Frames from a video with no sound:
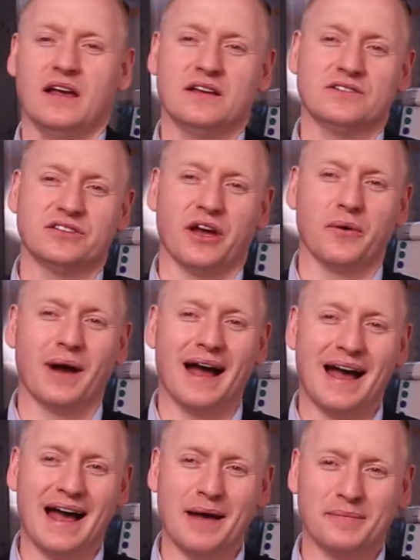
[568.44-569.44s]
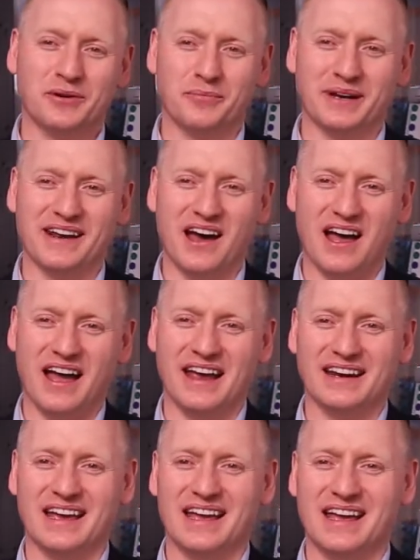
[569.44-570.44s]
So app number 9
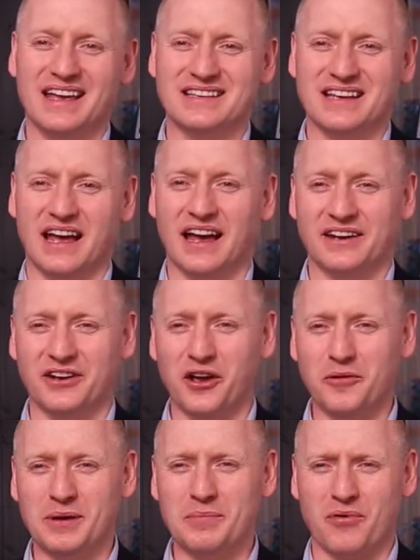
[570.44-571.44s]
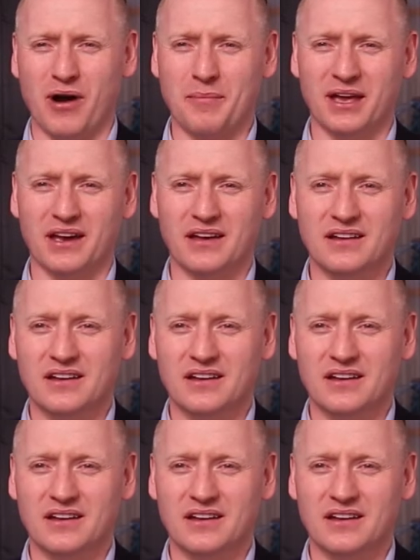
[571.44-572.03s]
is Adobe Premiere.